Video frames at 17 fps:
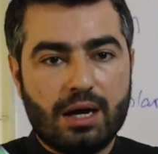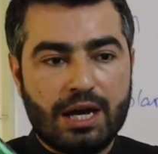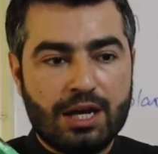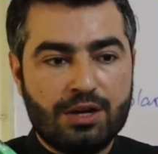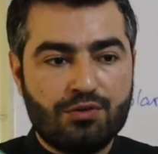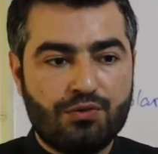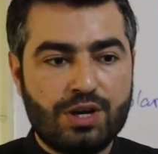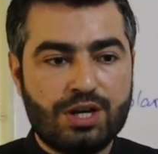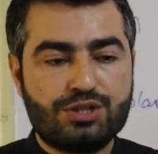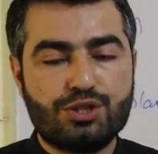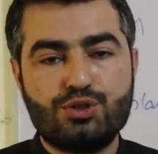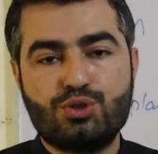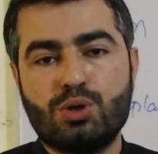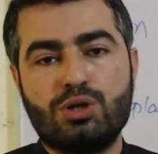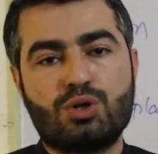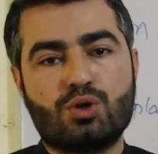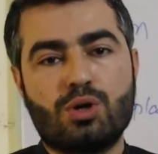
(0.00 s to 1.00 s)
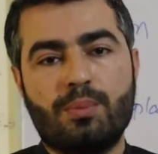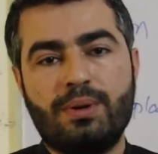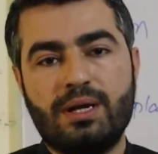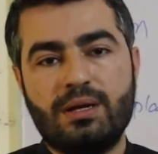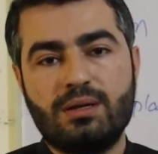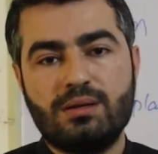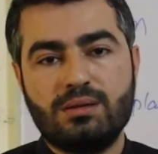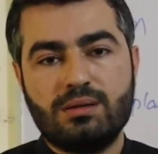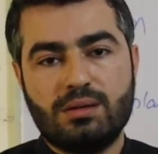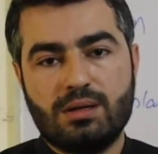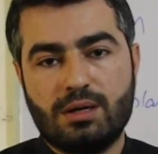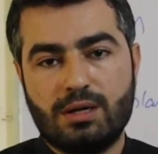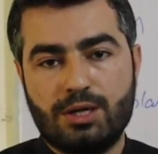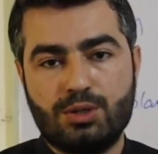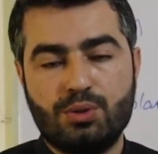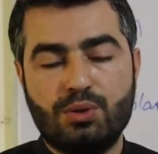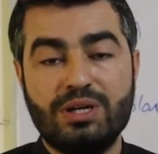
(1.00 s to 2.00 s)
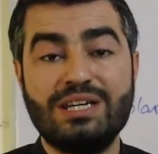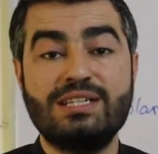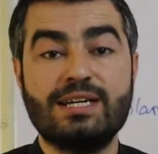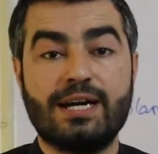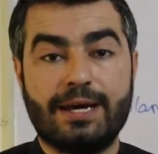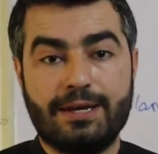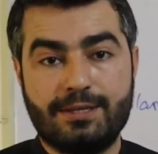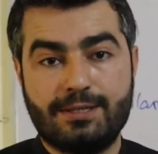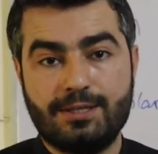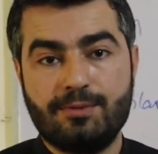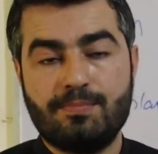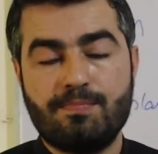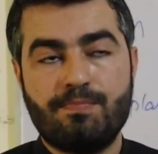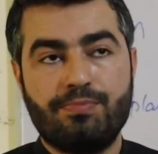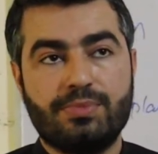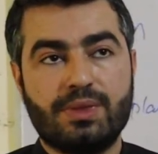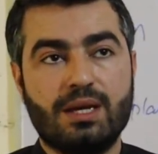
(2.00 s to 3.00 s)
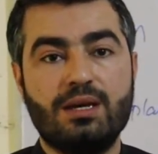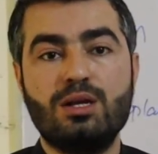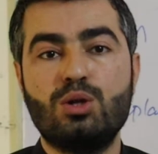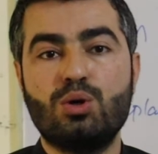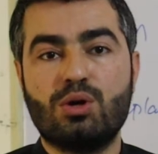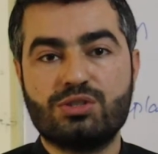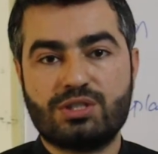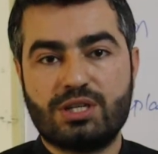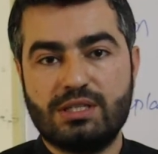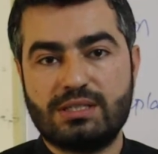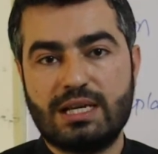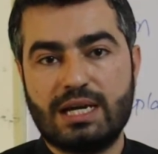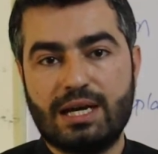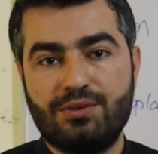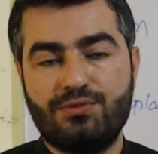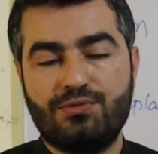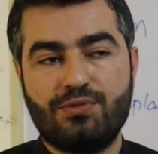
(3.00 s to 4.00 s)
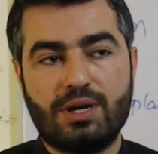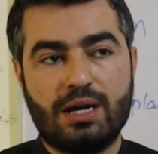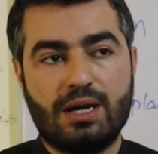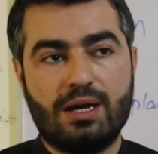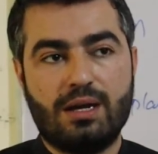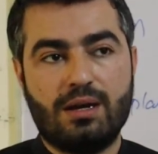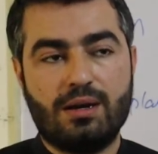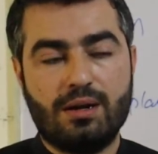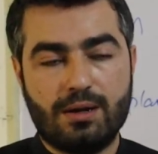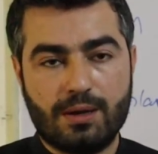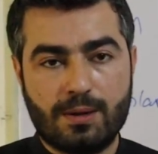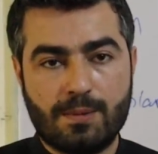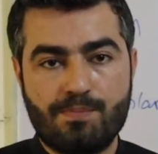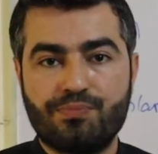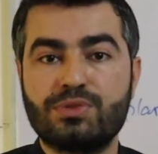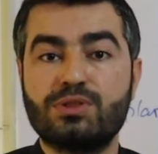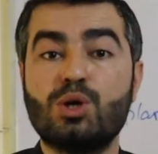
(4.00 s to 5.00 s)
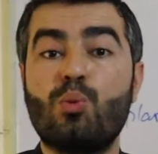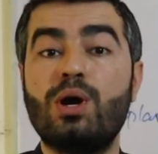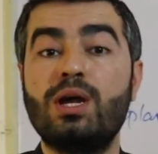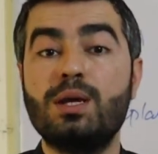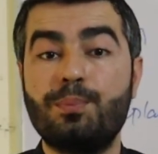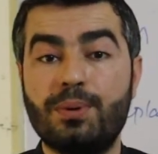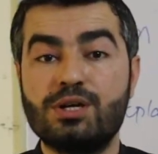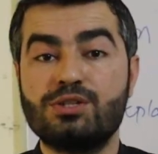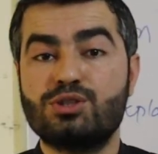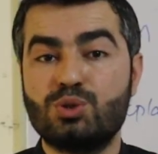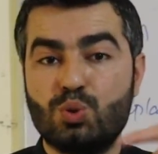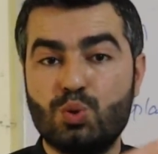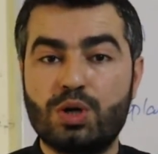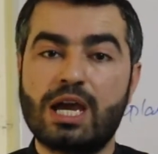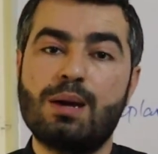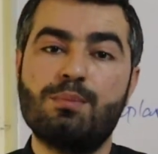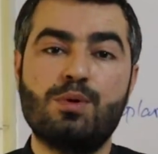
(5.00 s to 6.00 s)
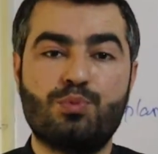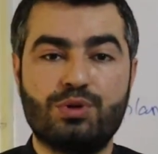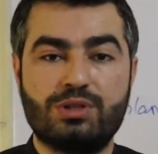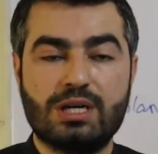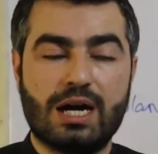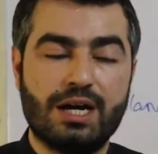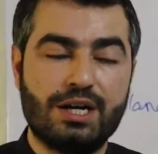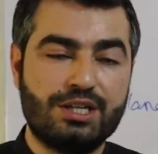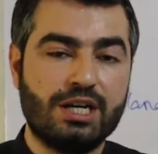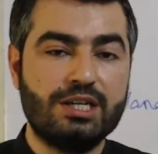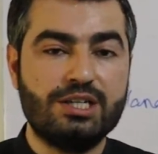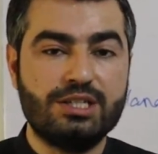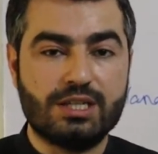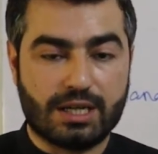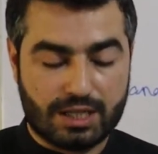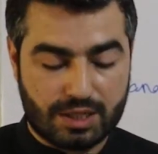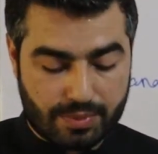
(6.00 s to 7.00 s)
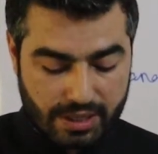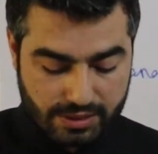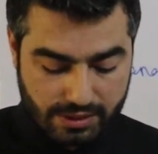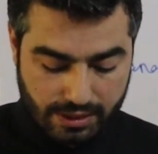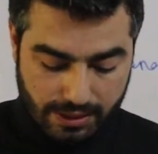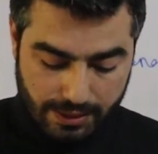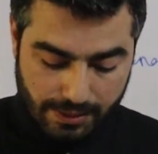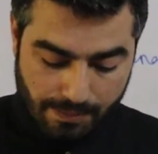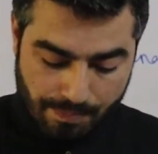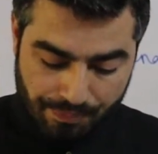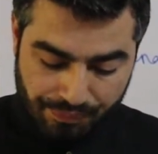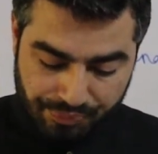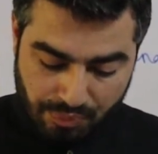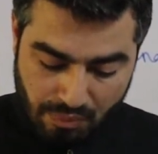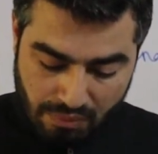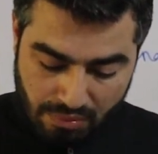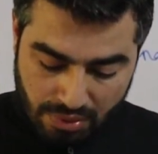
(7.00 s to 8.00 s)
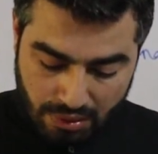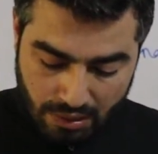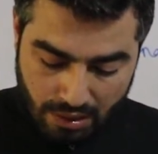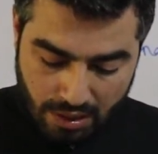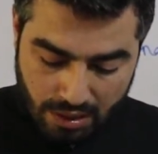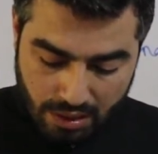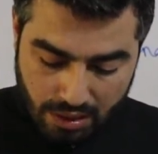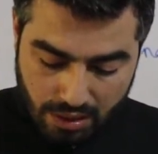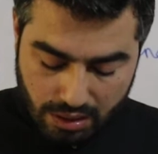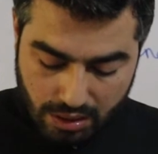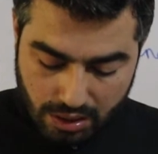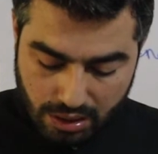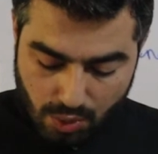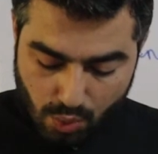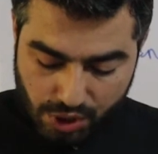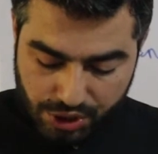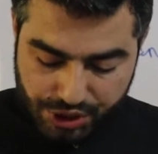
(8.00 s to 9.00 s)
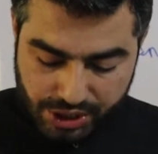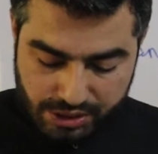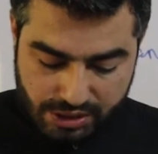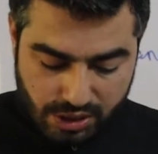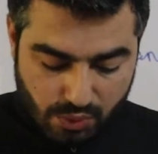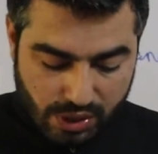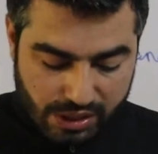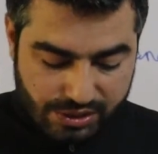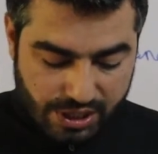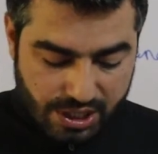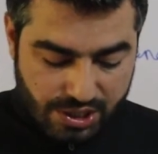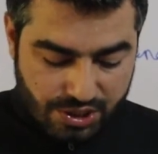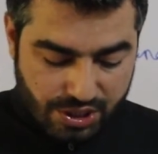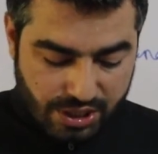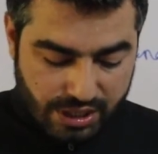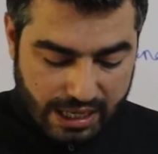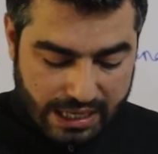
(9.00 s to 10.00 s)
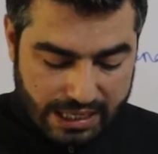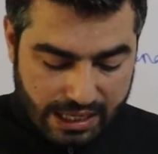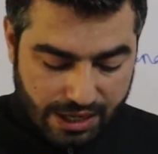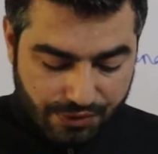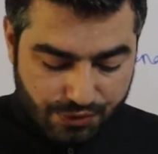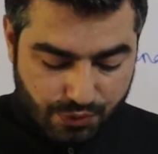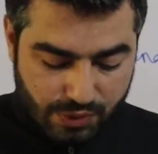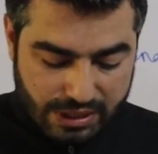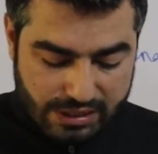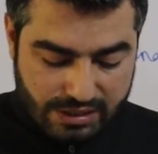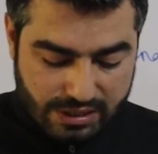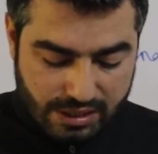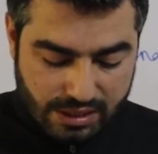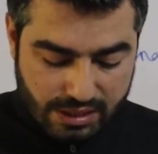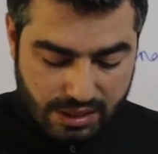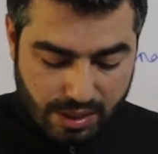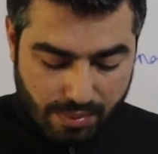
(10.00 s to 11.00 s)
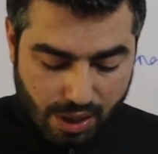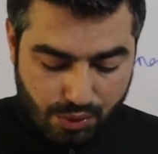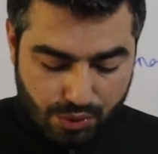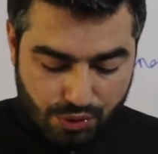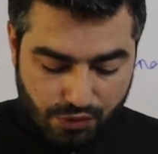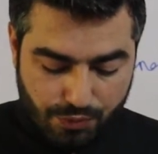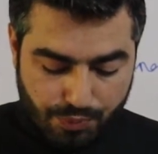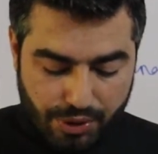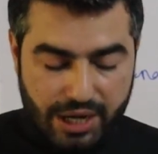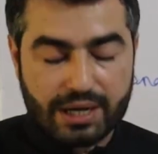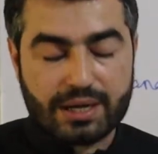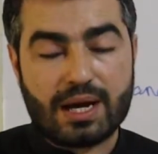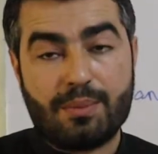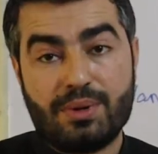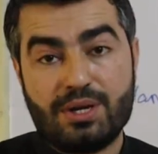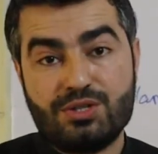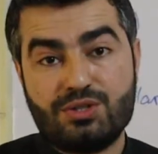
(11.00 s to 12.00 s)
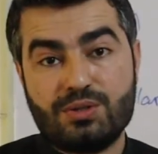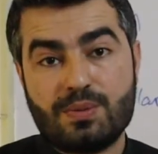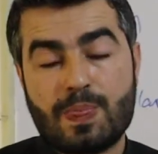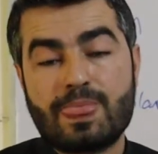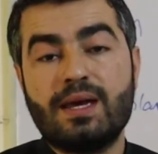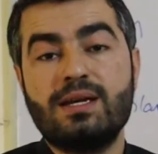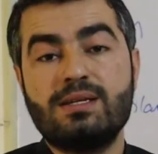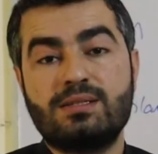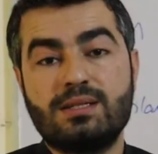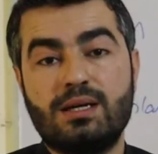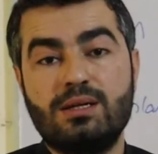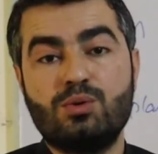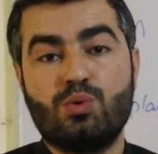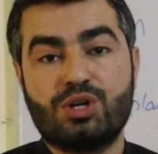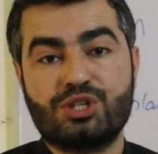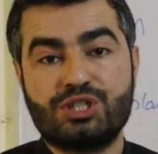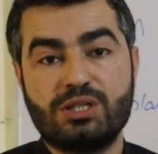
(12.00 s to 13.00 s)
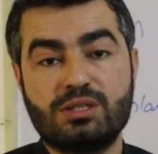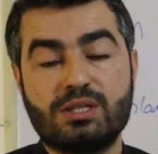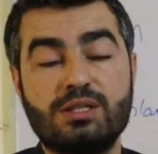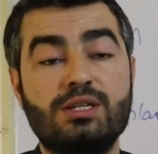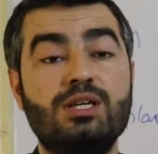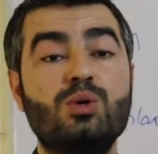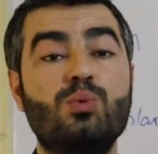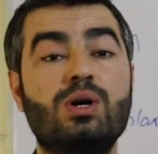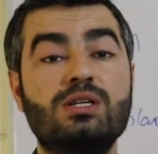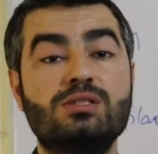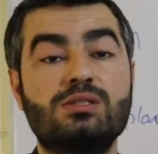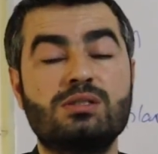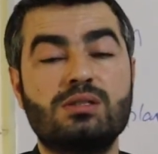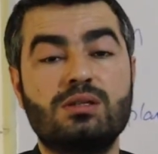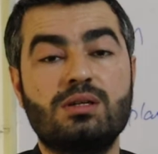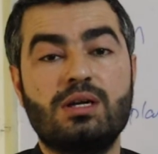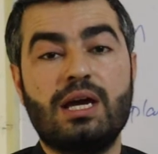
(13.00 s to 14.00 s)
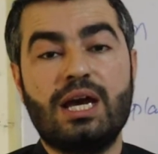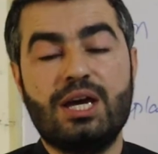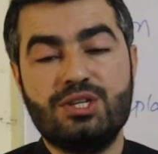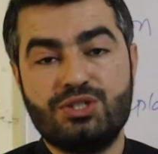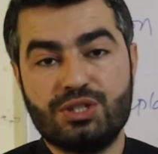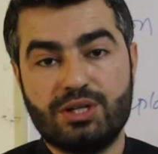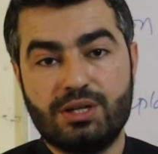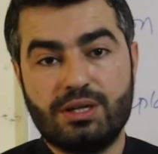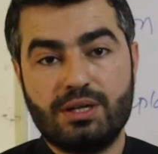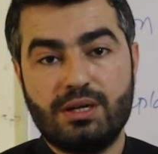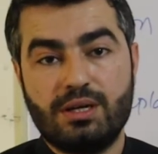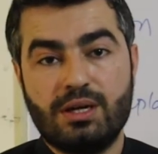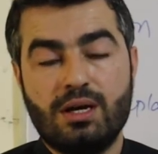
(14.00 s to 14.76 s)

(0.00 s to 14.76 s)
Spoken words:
in which John Roebling, he died. He lost his life, and the very person who came up with the idea, he died basically. Washington was injured and left with a certain amount of brain damage. His son, Washington, he was injured.